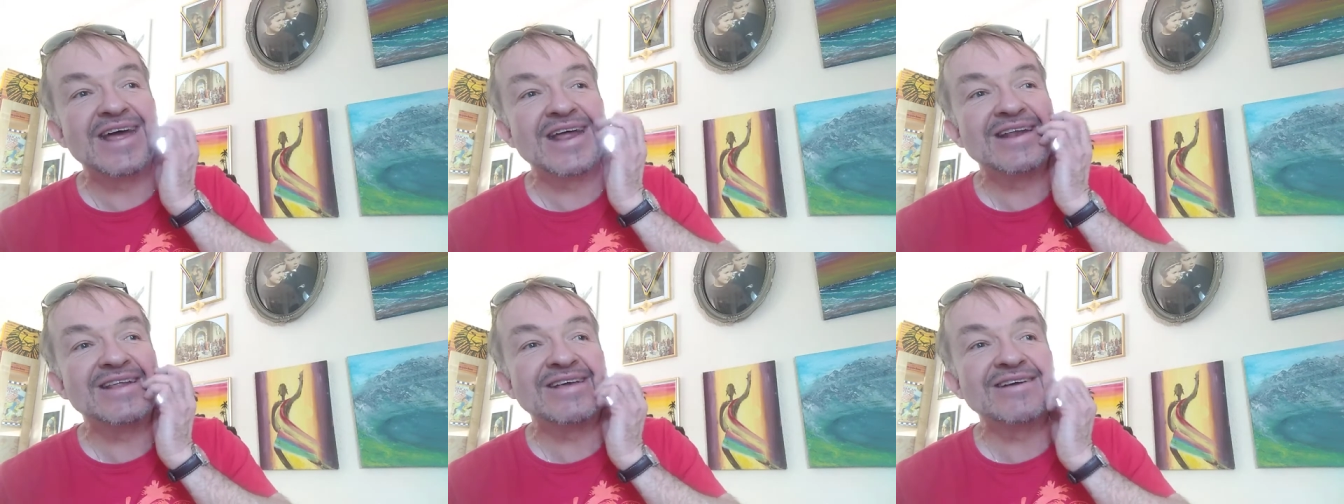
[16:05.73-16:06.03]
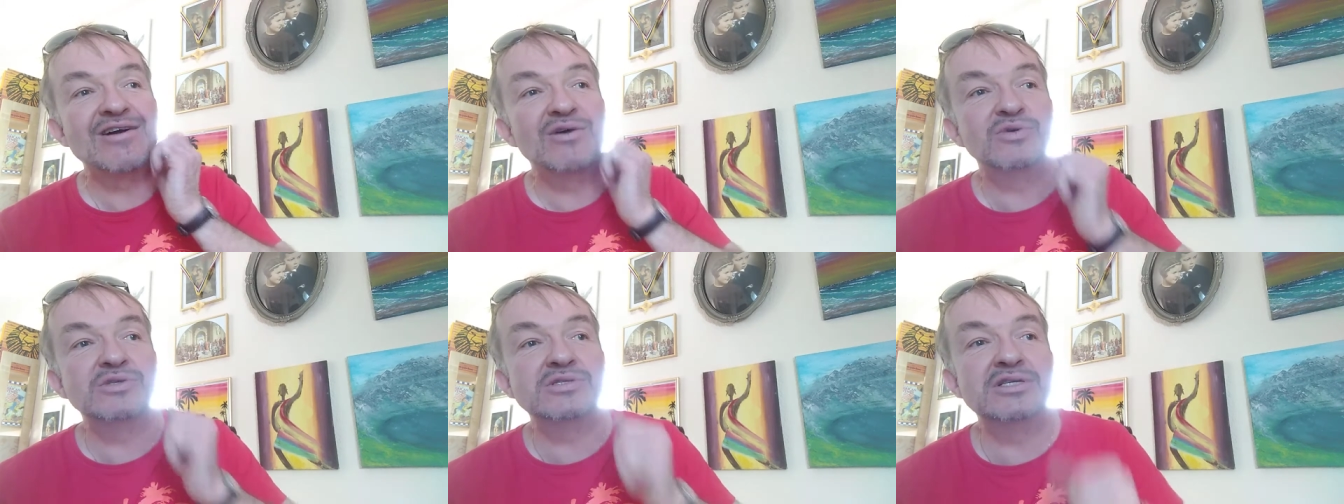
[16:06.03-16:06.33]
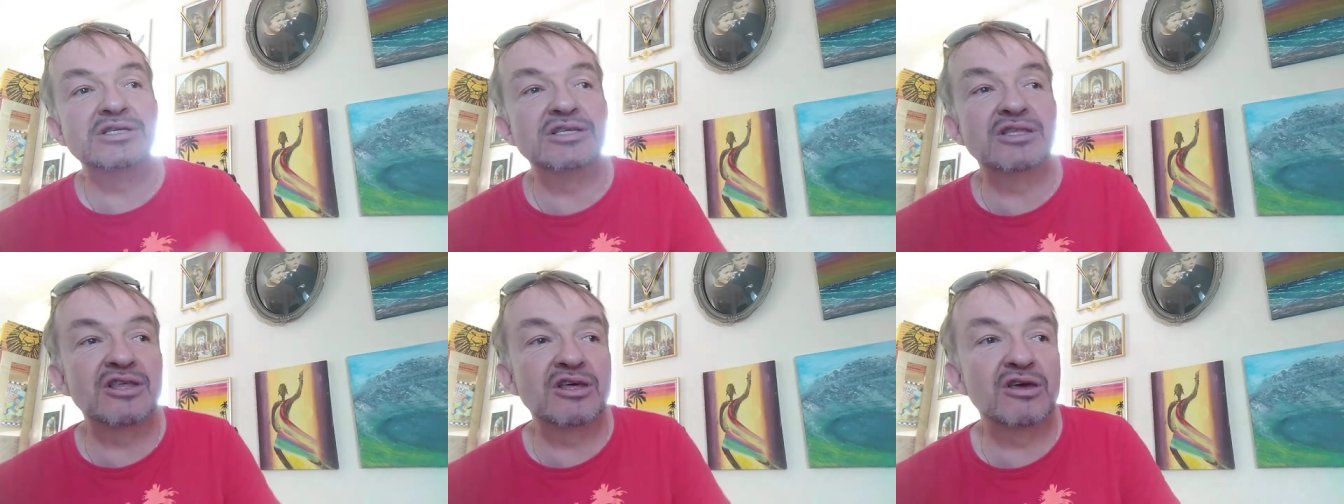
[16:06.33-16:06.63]
and he goes
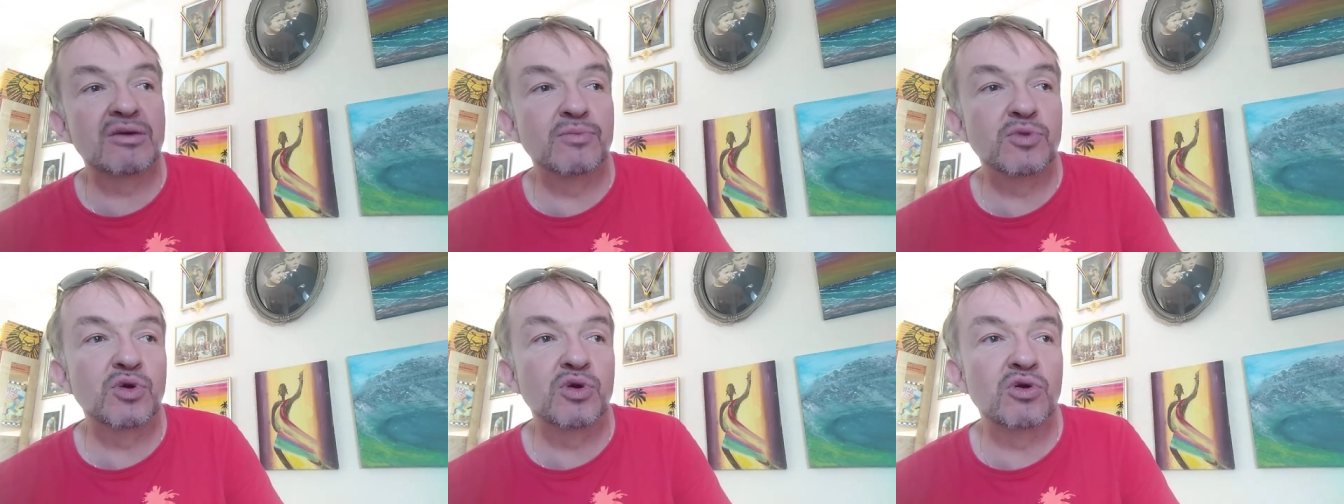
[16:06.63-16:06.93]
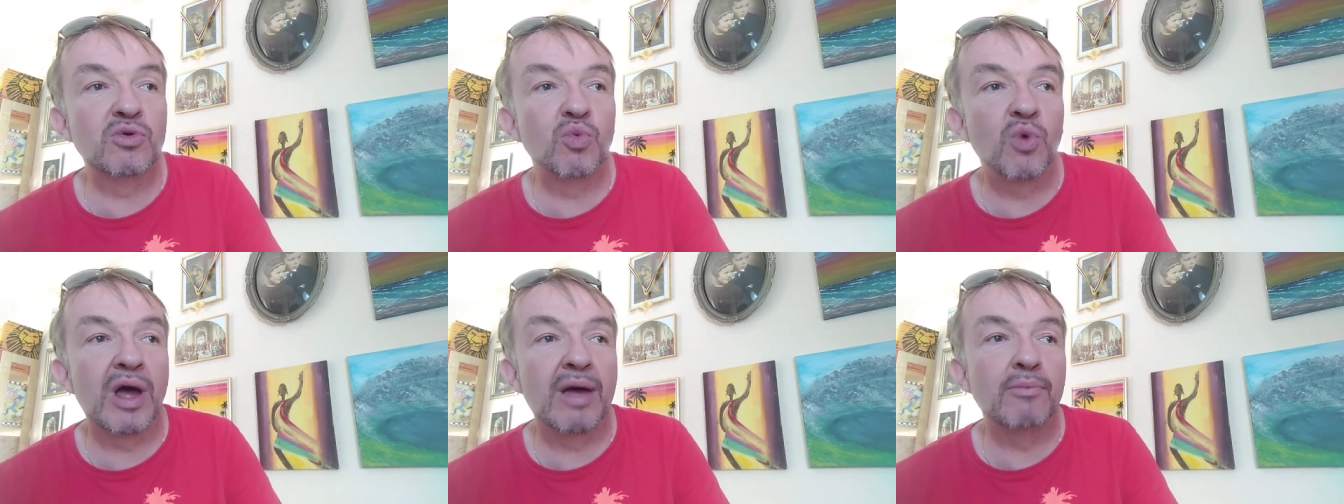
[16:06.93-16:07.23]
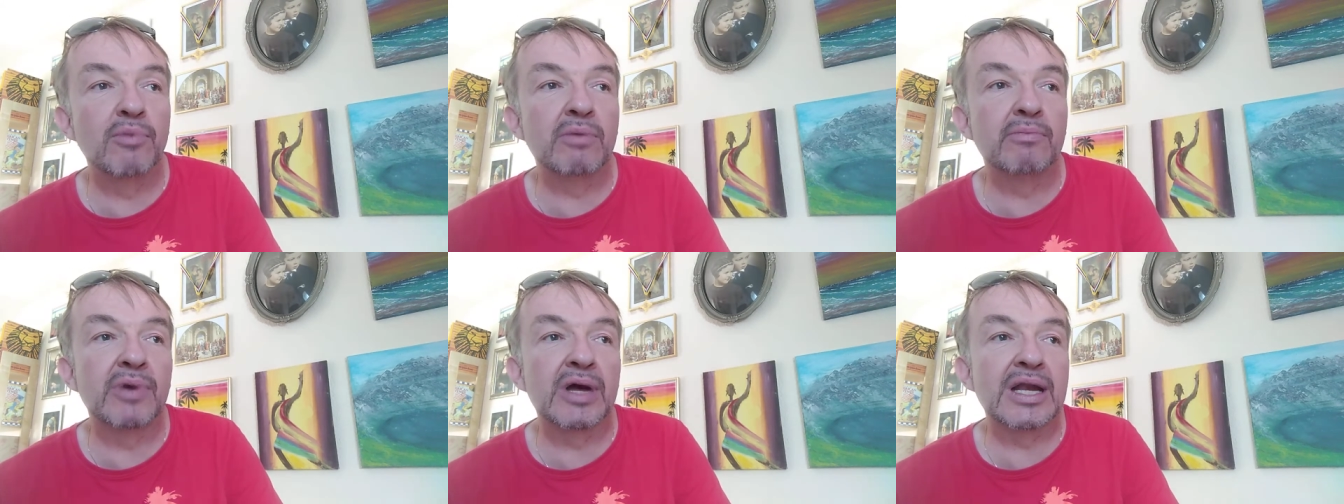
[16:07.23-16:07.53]
into the computer
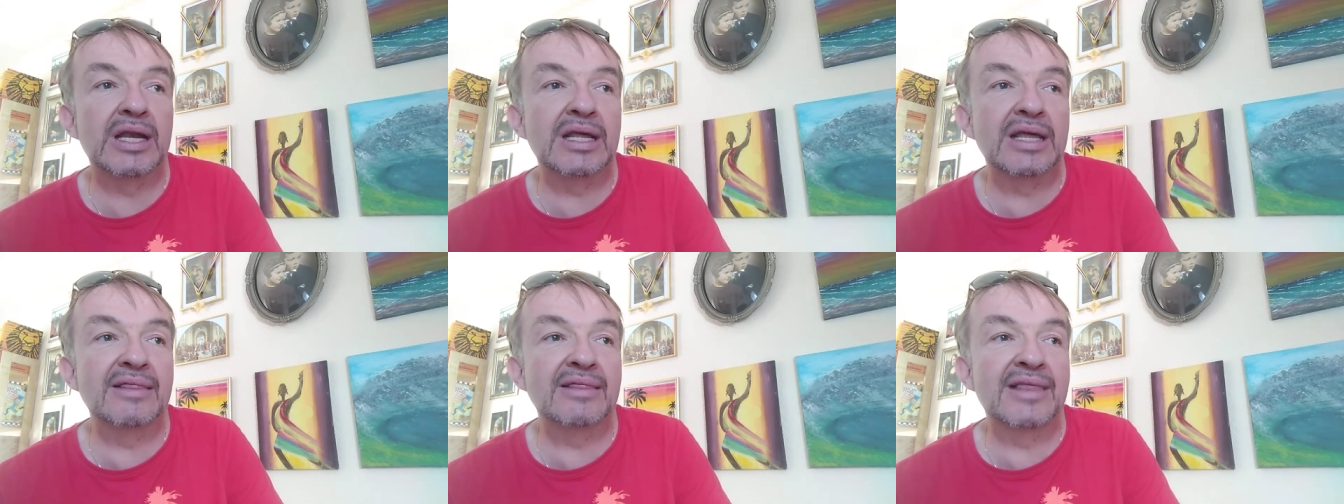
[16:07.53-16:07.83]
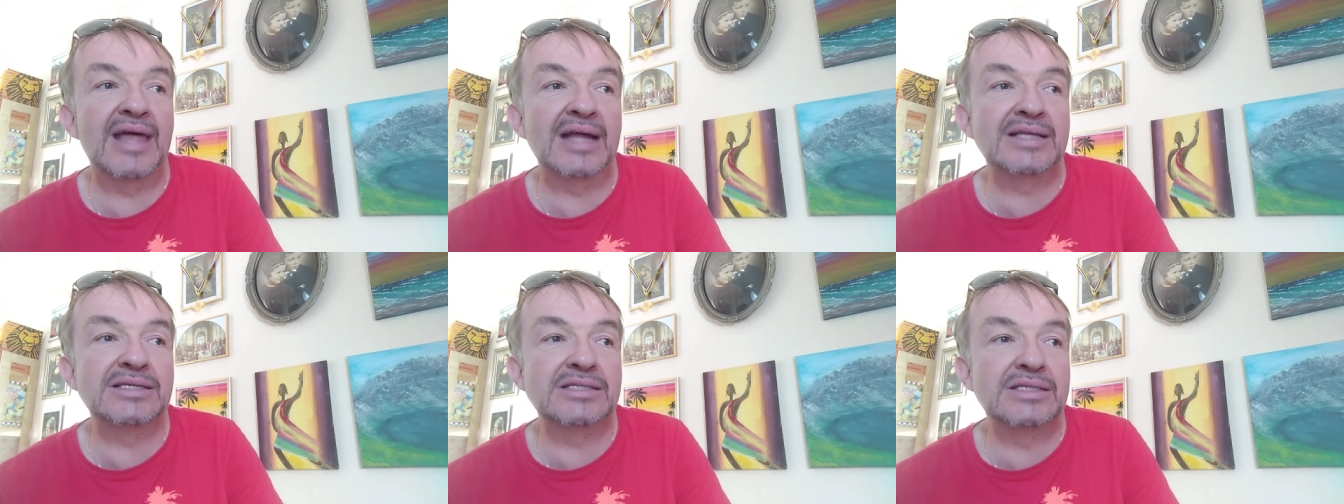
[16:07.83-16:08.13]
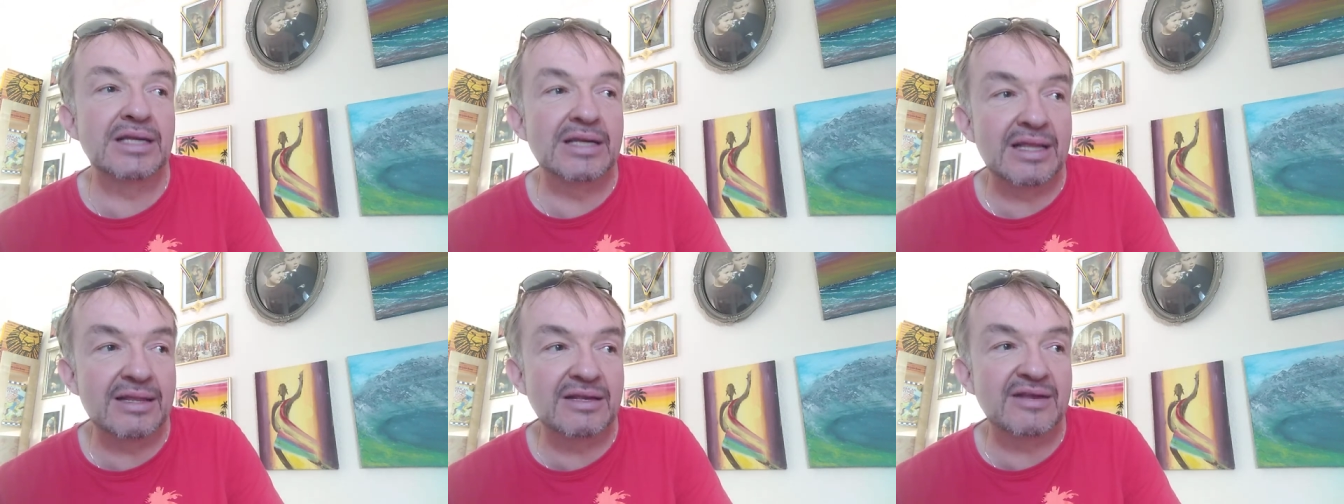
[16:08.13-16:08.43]
web, but
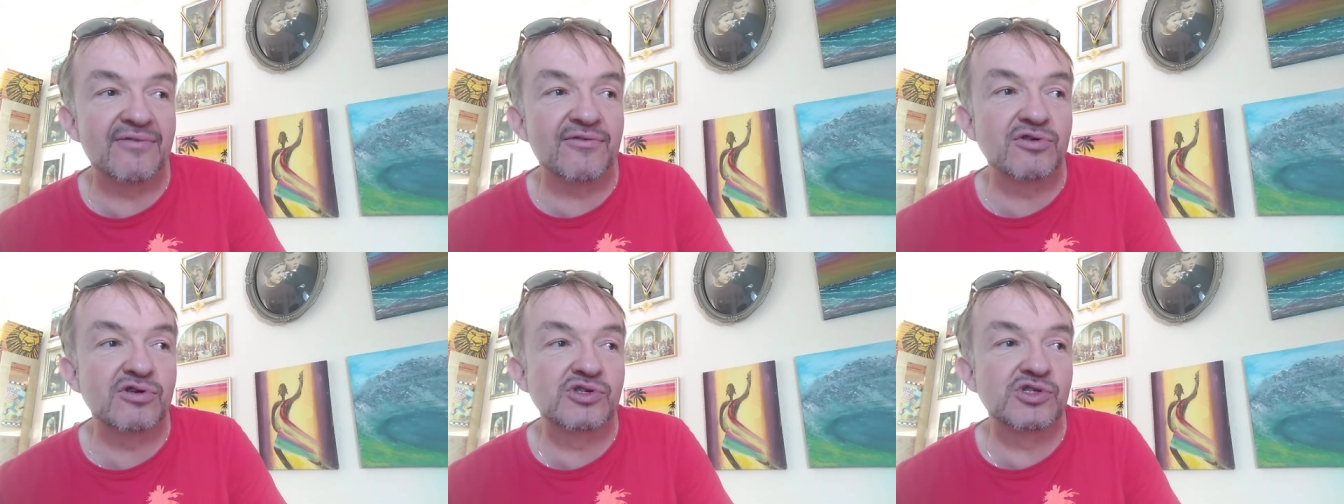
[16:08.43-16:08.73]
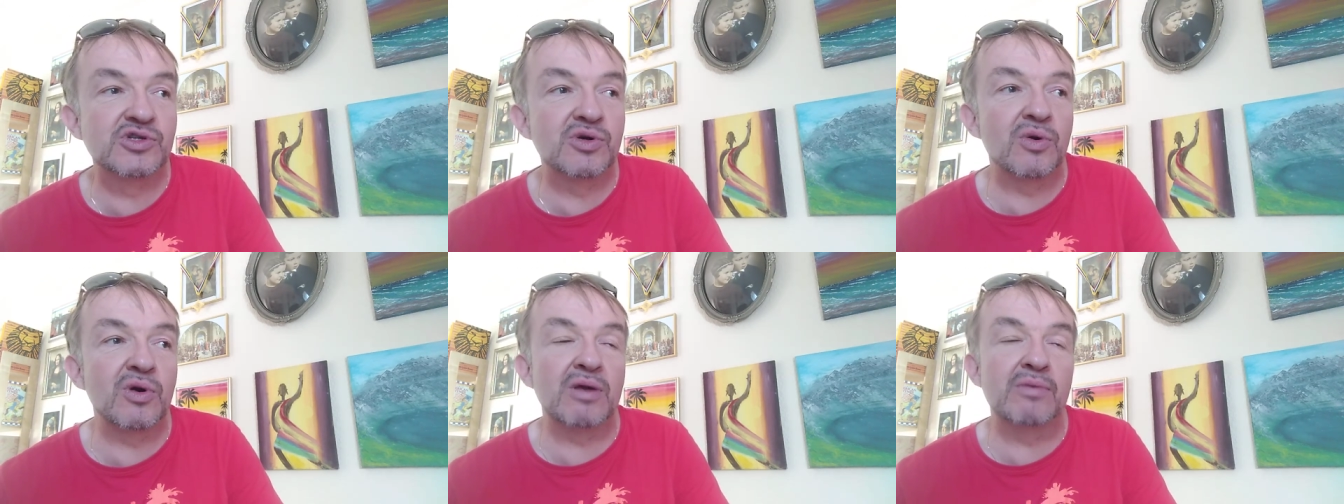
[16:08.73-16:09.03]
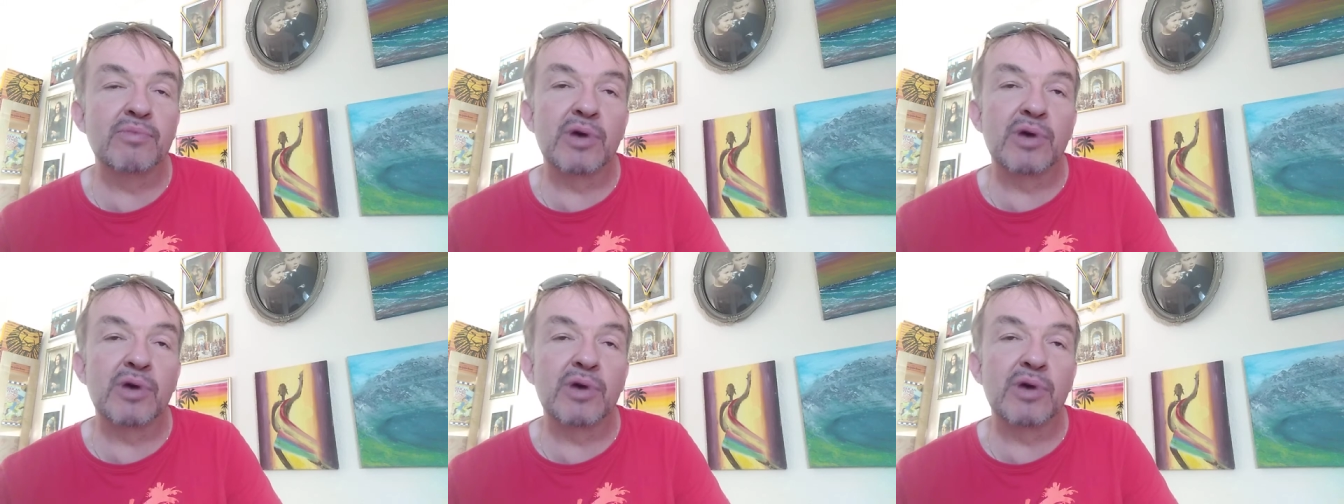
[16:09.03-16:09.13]
that's a different story.